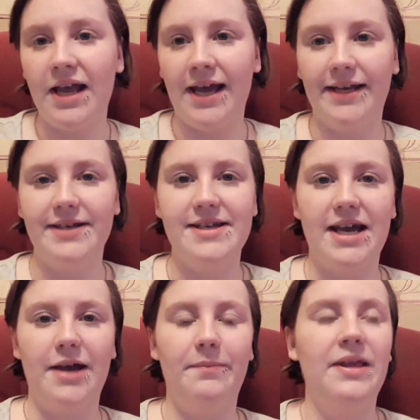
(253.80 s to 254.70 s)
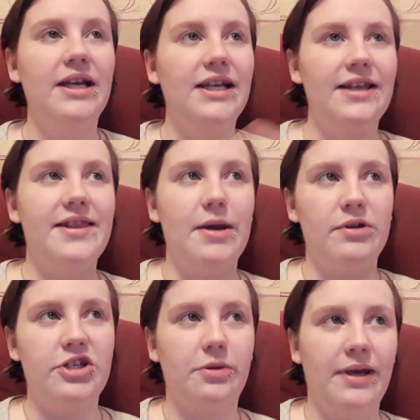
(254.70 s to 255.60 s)
and they
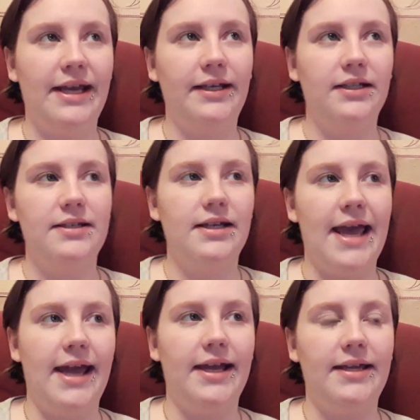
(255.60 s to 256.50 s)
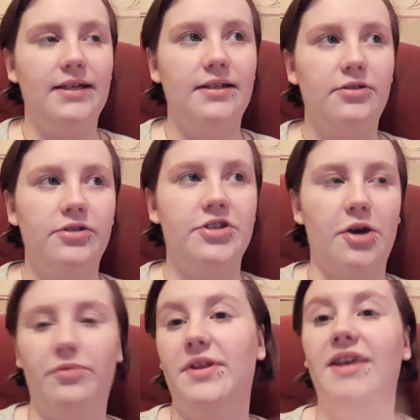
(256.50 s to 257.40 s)
were doing
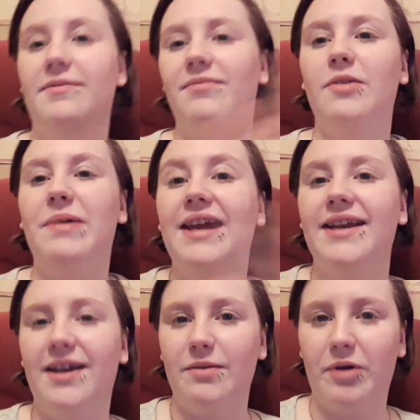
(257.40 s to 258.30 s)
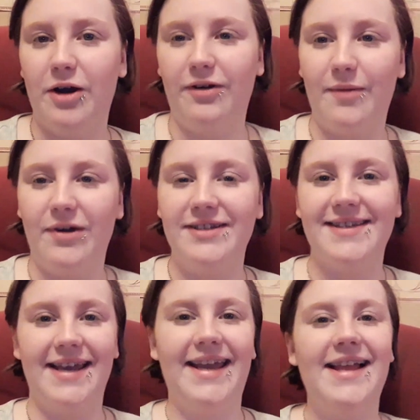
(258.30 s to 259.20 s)
the beginning of the program where
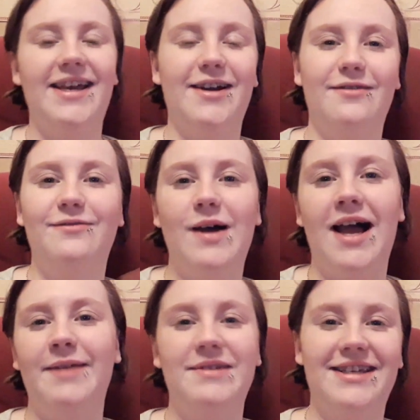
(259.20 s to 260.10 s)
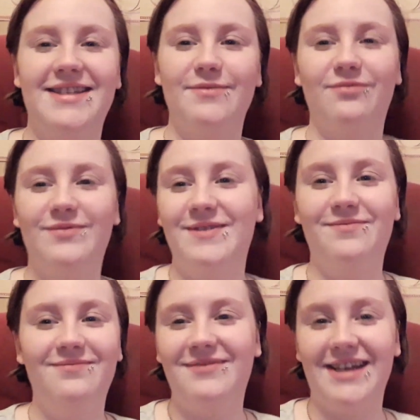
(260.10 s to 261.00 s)
it's like, hello, I'm
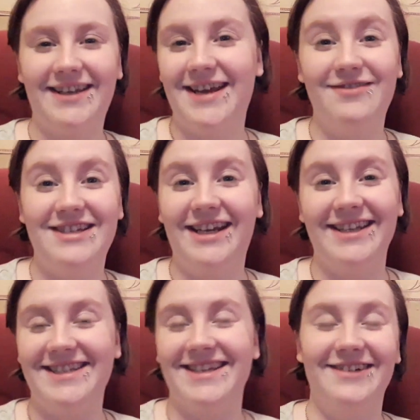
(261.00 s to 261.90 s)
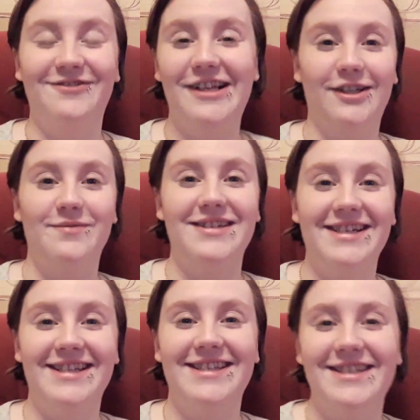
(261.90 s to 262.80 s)
David Dickinson and welcome to
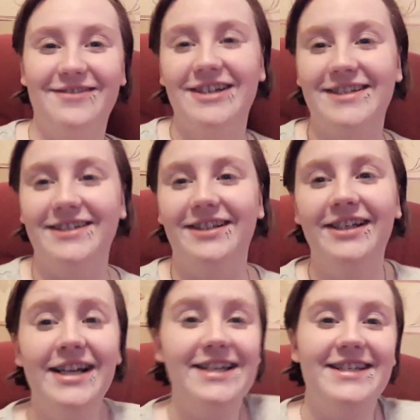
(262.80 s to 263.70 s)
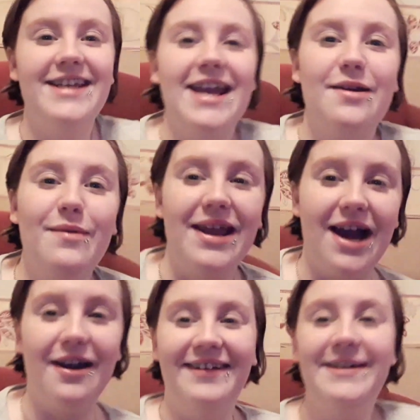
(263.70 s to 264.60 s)
Dickinson's Real Deal. Today we
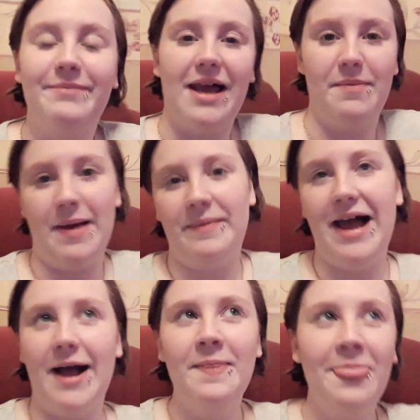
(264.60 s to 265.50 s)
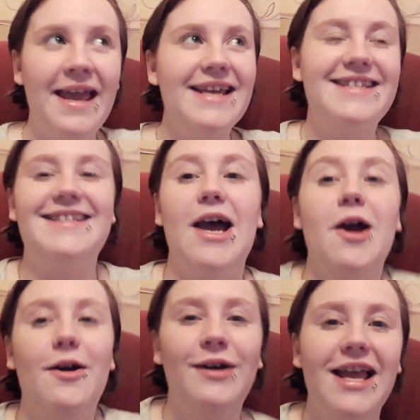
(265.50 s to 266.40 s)
are in blah blah blah.
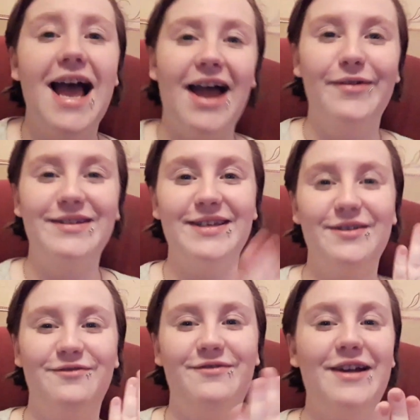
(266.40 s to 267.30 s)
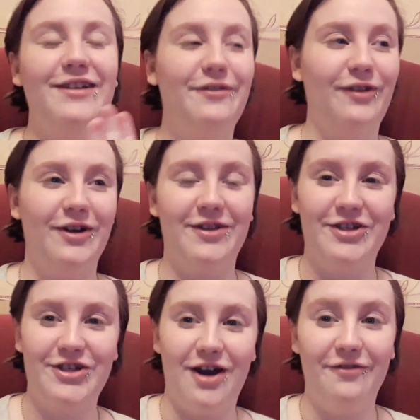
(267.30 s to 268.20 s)
So I was at the very front of the
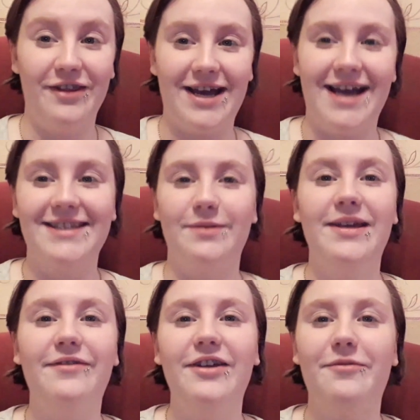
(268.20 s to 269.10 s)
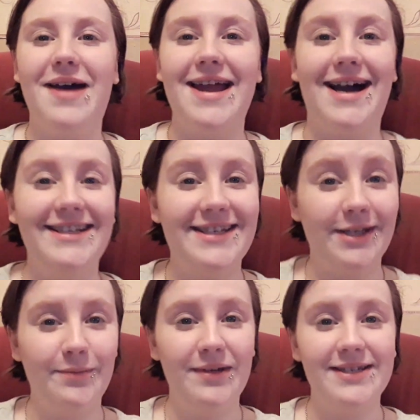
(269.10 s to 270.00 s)
shot for that. So even if my
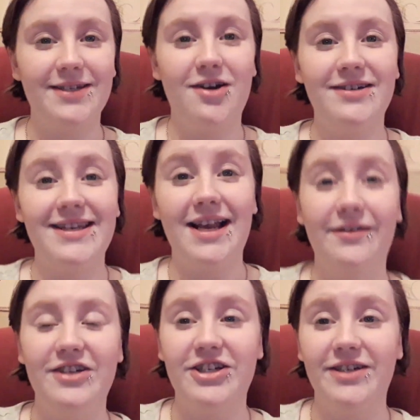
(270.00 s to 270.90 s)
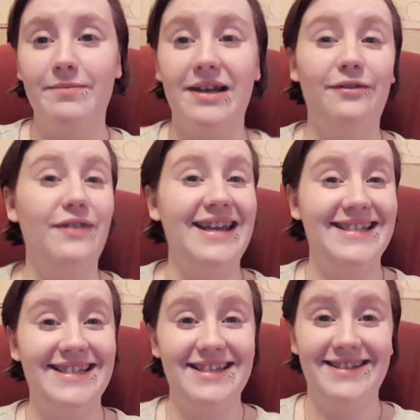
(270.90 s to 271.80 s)
item isn't on television, my
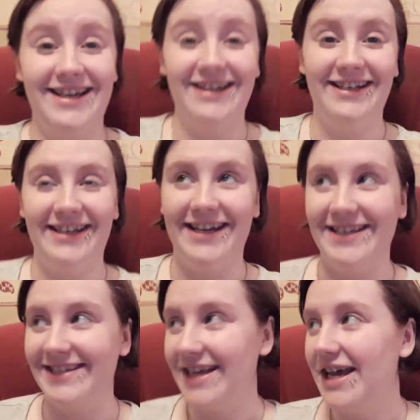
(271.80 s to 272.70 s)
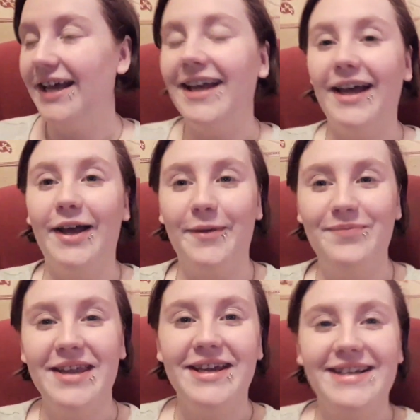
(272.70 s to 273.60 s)
face certainly is.
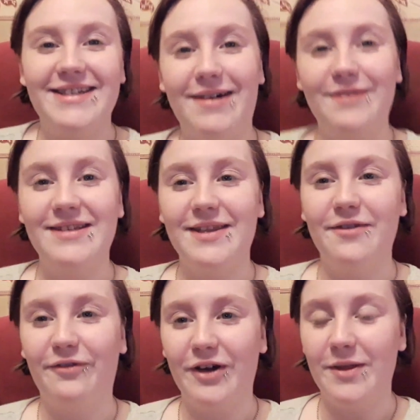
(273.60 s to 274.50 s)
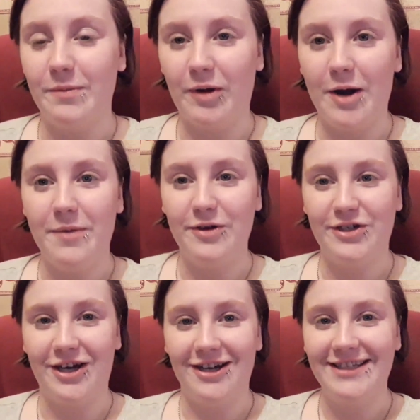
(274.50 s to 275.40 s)
So I was in the front of the promo
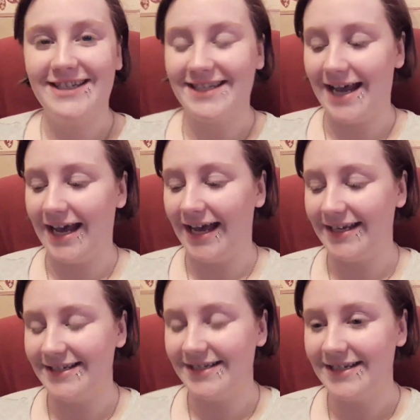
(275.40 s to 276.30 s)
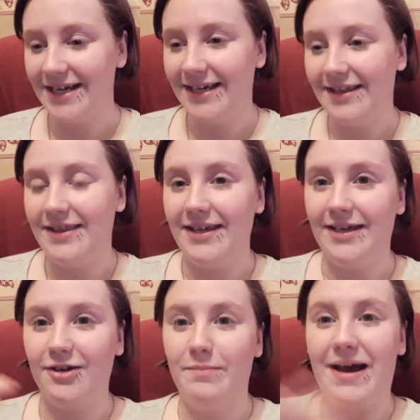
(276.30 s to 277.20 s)
shots and
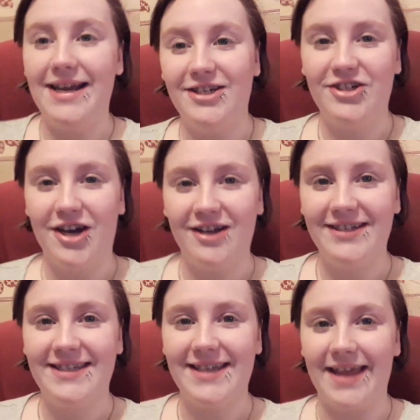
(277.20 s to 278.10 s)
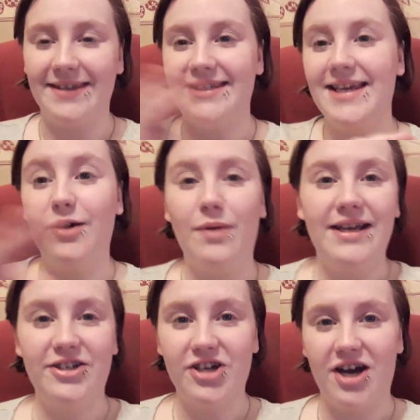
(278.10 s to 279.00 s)
the goodbye shots and the
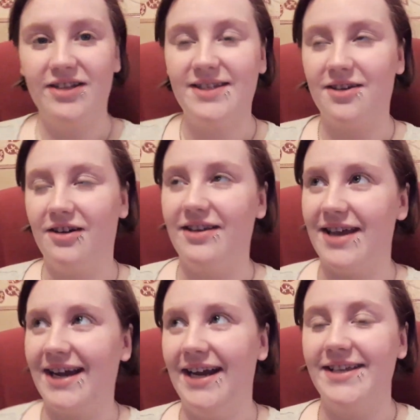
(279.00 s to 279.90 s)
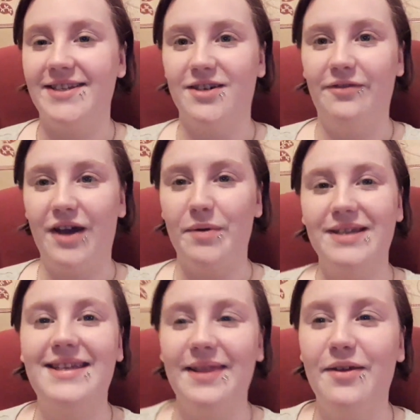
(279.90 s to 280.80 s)
segue shots, all of that kind of stuff, I
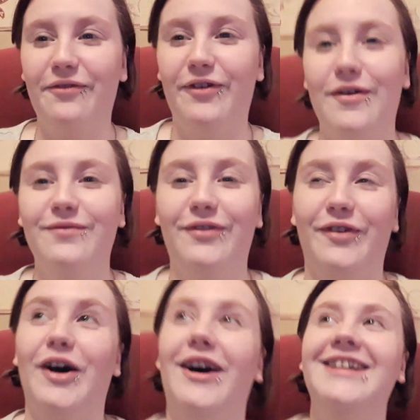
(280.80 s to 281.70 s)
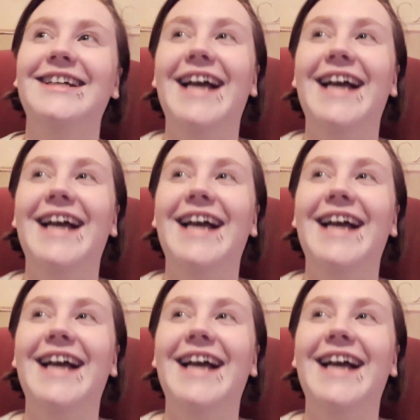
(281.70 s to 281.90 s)
was in the front for.